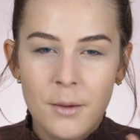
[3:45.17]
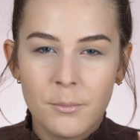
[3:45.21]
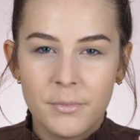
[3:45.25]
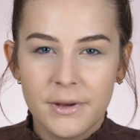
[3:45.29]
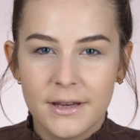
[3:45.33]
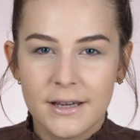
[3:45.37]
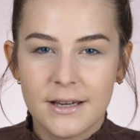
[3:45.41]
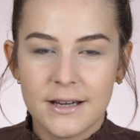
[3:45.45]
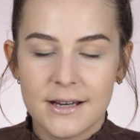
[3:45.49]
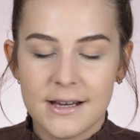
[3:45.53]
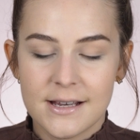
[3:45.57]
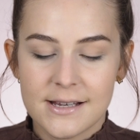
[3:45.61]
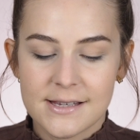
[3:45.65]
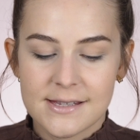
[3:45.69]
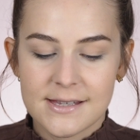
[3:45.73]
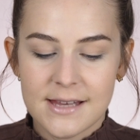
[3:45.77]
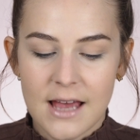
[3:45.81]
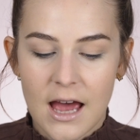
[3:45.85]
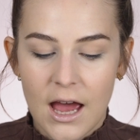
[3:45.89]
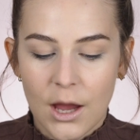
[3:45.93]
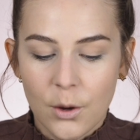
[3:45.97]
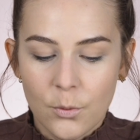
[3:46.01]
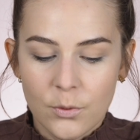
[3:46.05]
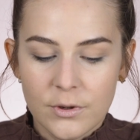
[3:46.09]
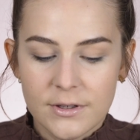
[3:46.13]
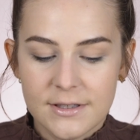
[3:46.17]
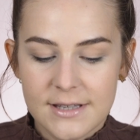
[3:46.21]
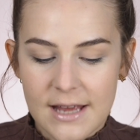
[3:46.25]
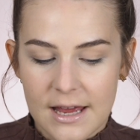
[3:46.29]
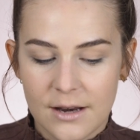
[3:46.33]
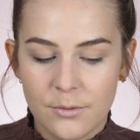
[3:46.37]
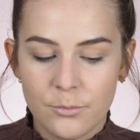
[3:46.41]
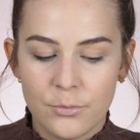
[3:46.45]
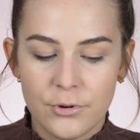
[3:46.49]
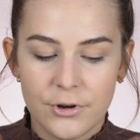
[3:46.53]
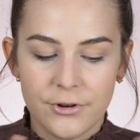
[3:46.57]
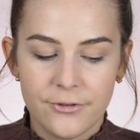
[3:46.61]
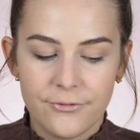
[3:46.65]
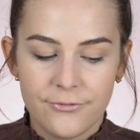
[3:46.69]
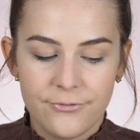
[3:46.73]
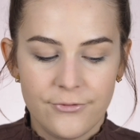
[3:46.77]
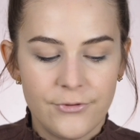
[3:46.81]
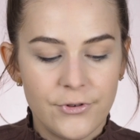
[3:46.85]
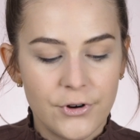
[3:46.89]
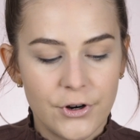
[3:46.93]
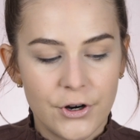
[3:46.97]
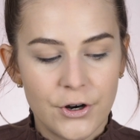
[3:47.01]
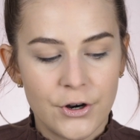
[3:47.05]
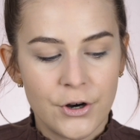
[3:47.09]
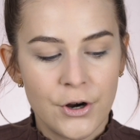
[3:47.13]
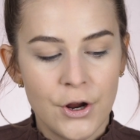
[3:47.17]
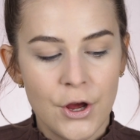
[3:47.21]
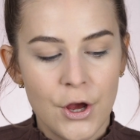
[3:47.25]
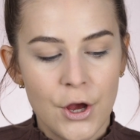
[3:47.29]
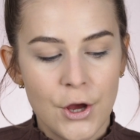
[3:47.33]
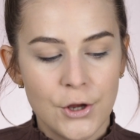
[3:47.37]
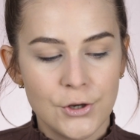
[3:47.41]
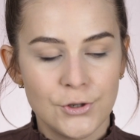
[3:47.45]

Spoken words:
because I would then prefer